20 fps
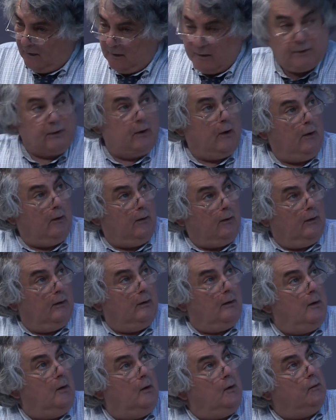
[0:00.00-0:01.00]
So
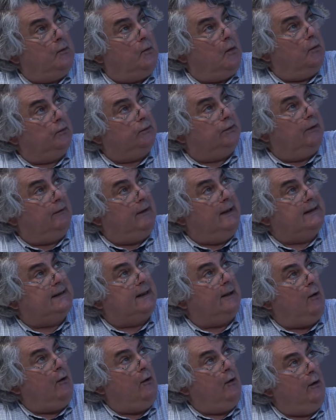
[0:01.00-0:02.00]
there is
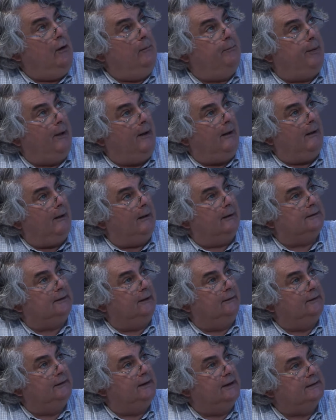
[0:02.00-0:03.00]
a whole part
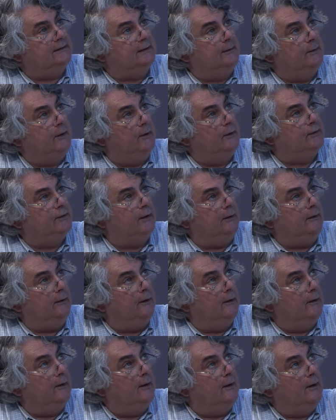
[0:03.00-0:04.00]
of the distribution
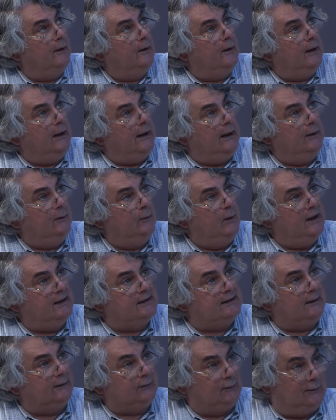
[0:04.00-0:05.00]
in
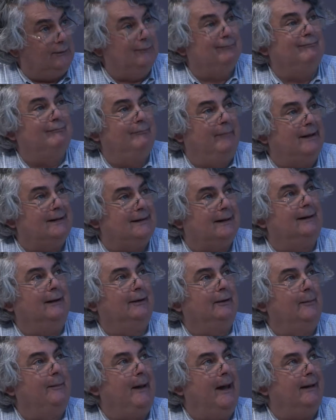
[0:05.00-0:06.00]
which basically
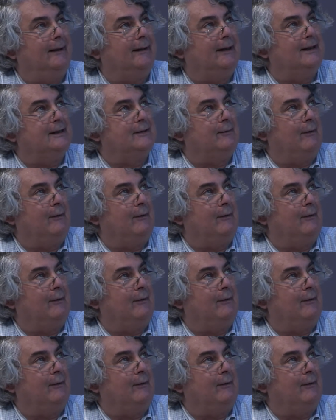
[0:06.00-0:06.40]
the bank is